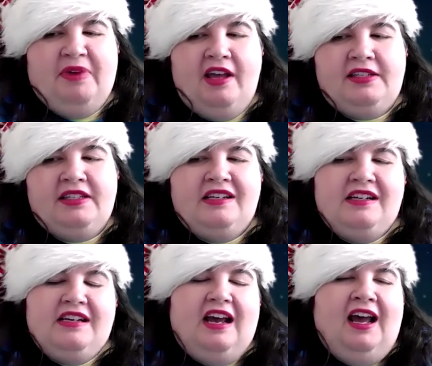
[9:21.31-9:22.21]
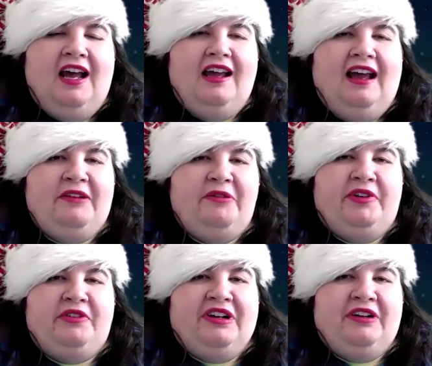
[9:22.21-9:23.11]
But I
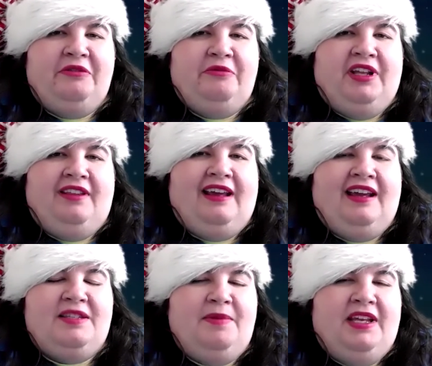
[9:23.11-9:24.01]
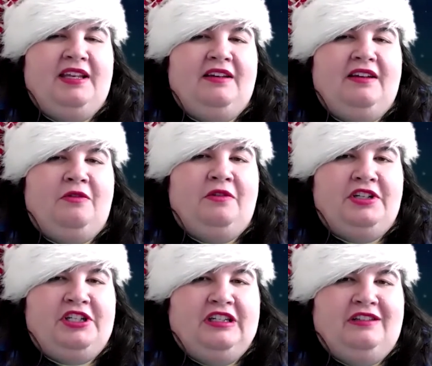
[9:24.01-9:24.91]
will go with X-Men
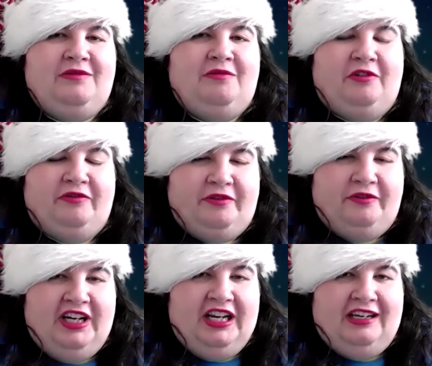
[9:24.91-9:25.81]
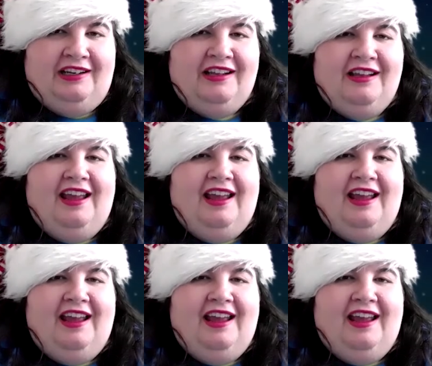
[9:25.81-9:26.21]
Origins Wolverine.